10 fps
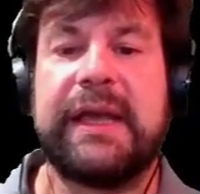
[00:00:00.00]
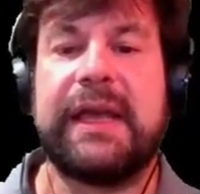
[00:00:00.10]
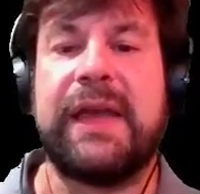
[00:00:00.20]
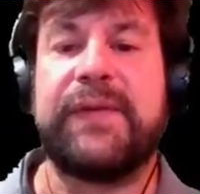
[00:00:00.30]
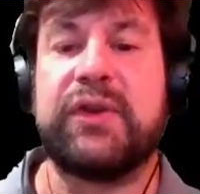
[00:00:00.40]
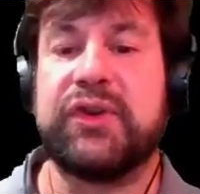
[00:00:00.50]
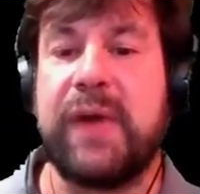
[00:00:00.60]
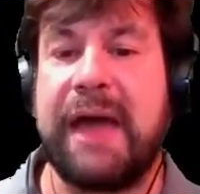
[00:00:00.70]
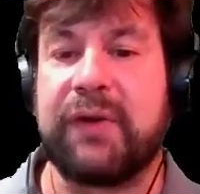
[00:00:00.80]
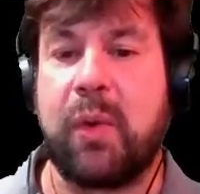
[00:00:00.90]
If you do
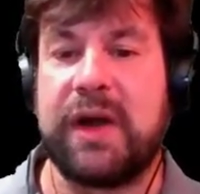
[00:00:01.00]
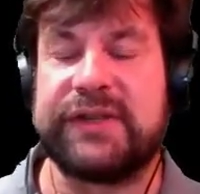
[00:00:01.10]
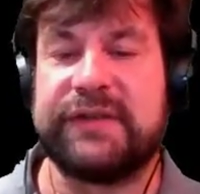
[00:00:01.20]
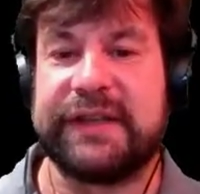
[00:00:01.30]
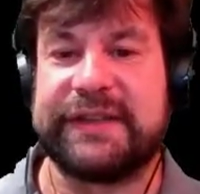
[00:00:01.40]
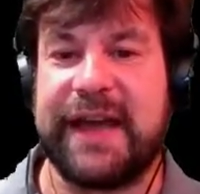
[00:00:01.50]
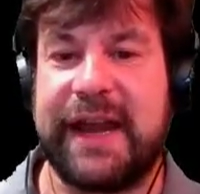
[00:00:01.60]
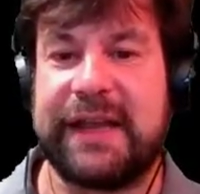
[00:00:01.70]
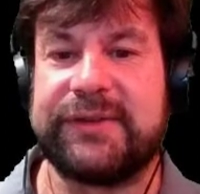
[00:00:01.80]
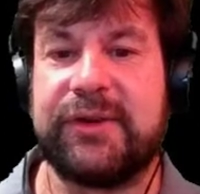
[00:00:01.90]
have a question that's
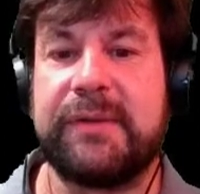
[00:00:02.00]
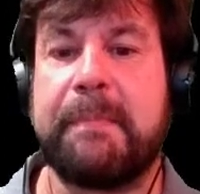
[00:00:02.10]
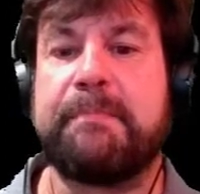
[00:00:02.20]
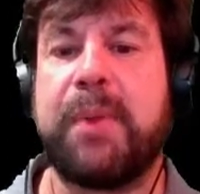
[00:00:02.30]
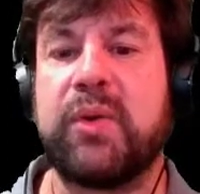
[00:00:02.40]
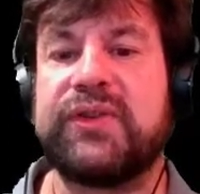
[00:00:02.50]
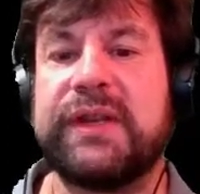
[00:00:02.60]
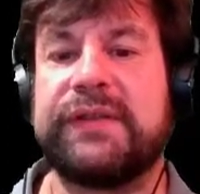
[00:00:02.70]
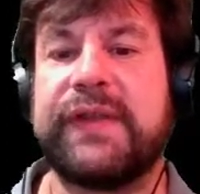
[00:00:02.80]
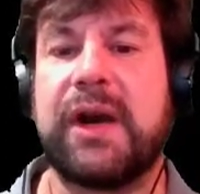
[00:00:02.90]
not answered, posting
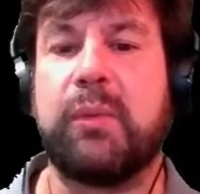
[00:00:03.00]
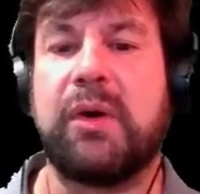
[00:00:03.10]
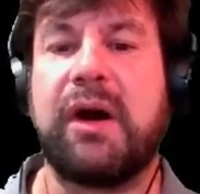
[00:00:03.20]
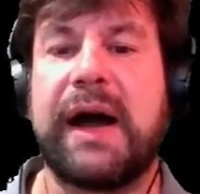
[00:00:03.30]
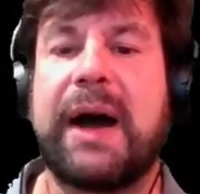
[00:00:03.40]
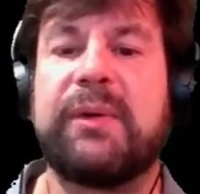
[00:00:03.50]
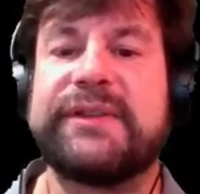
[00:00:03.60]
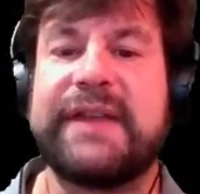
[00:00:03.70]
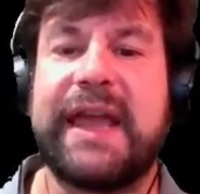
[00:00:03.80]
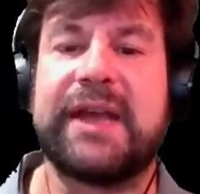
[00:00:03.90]
it there will allow
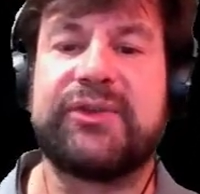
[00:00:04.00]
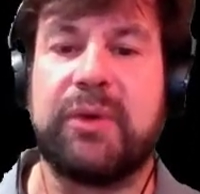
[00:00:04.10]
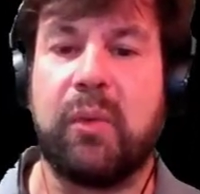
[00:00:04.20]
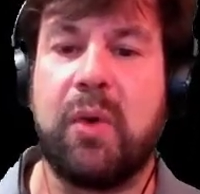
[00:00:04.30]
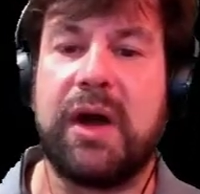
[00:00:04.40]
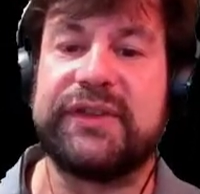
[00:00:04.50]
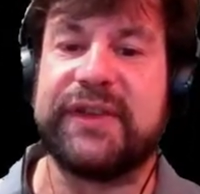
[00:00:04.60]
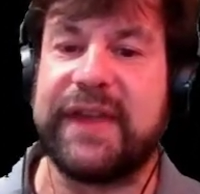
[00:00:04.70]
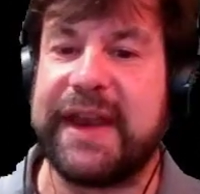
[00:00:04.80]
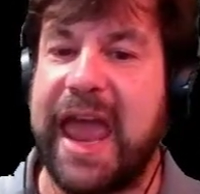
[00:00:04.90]
us to answer it once,
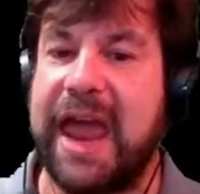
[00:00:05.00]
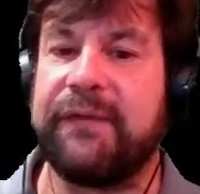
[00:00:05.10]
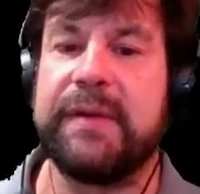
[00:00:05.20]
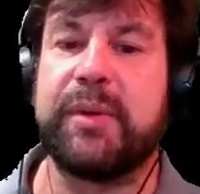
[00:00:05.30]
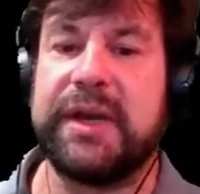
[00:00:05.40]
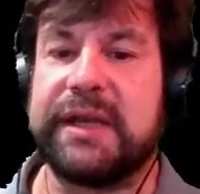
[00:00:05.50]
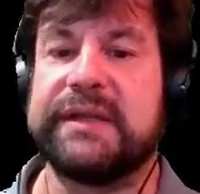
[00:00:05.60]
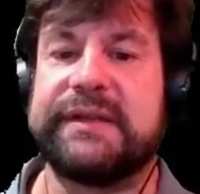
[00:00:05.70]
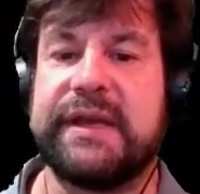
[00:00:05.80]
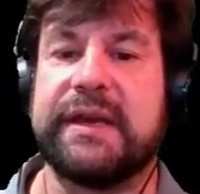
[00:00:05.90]
and then everybody
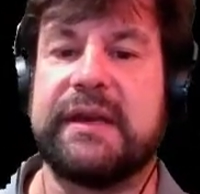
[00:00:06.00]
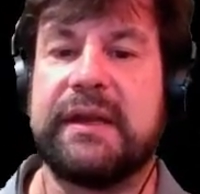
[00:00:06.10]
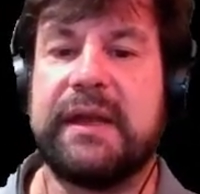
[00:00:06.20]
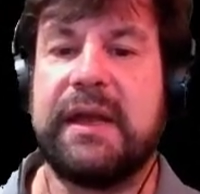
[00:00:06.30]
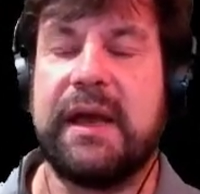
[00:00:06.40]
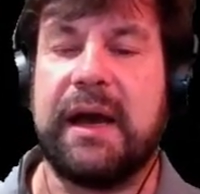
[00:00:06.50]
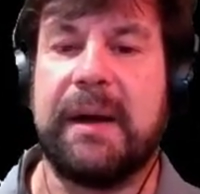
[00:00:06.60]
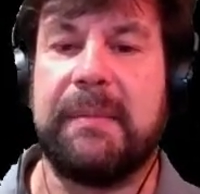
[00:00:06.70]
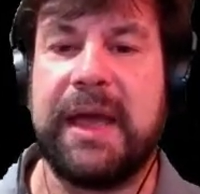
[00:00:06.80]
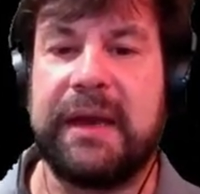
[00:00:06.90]
can see it.
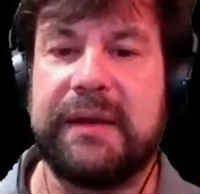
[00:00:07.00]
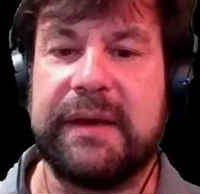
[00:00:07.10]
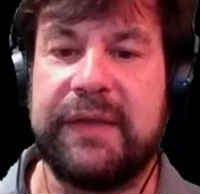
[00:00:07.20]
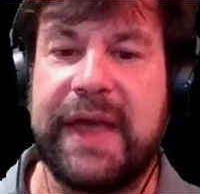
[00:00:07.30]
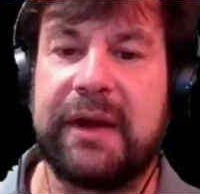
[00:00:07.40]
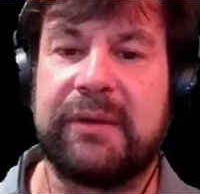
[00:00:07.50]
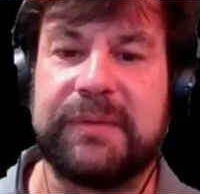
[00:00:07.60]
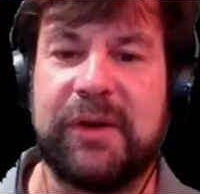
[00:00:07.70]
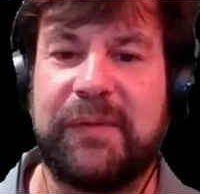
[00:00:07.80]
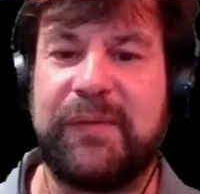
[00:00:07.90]
And that'll,
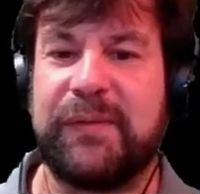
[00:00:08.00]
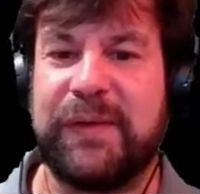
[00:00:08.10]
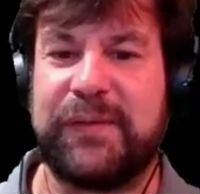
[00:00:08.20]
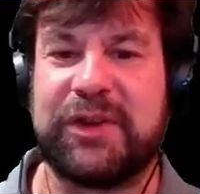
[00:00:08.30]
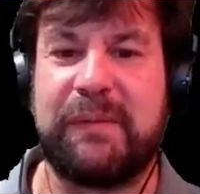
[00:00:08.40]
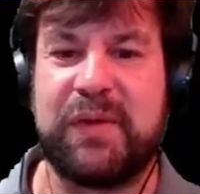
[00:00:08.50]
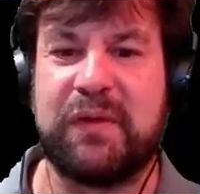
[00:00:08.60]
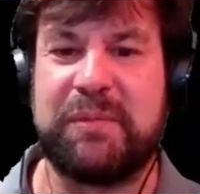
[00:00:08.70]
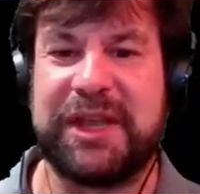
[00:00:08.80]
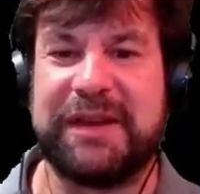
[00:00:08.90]
if some of you
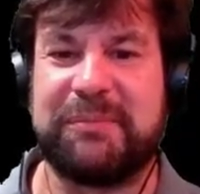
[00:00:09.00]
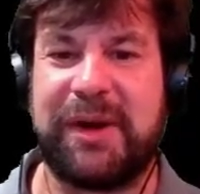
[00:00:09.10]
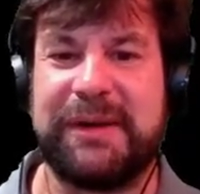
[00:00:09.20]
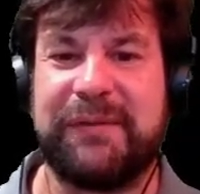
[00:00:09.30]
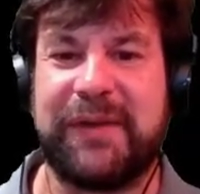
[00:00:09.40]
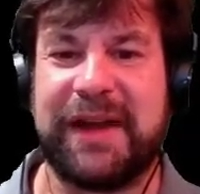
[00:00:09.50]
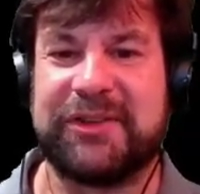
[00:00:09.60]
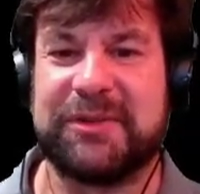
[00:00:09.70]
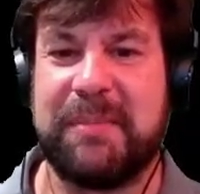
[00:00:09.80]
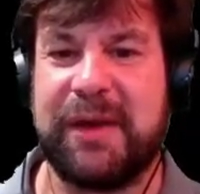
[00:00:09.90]
probably have gotten
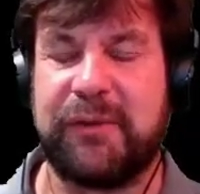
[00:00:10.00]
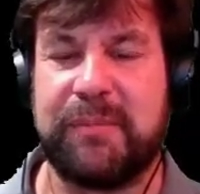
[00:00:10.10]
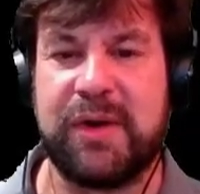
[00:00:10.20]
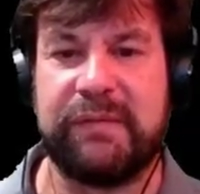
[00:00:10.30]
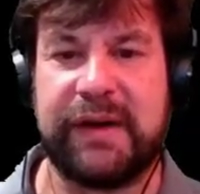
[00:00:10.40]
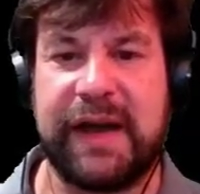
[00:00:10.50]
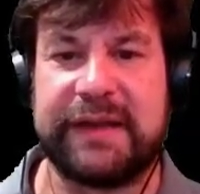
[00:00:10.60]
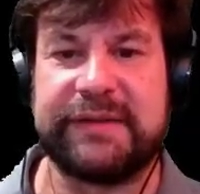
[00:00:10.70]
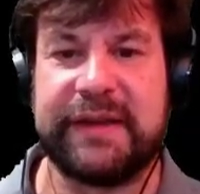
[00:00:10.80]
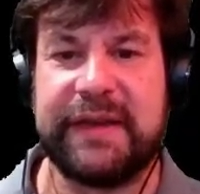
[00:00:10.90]
some mail from me over the
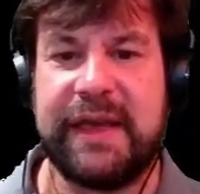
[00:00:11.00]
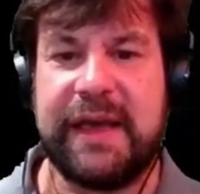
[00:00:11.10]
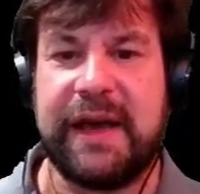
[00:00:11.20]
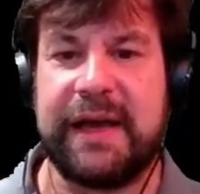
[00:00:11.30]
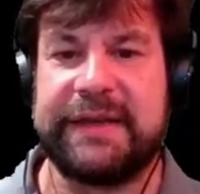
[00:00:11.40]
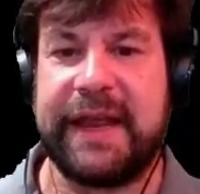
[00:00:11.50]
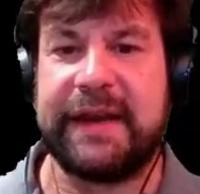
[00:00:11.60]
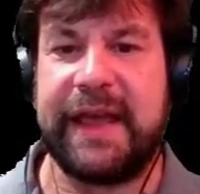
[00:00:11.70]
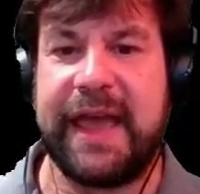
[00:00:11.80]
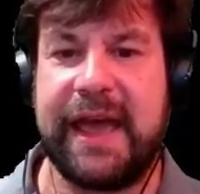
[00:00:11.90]
last day
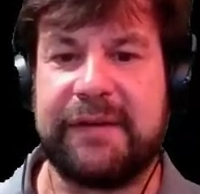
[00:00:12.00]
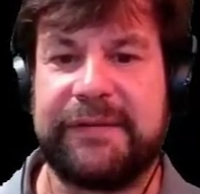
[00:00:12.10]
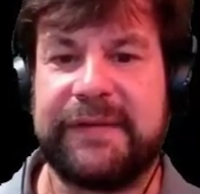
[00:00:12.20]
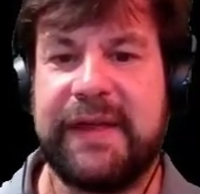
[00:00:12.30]
and a half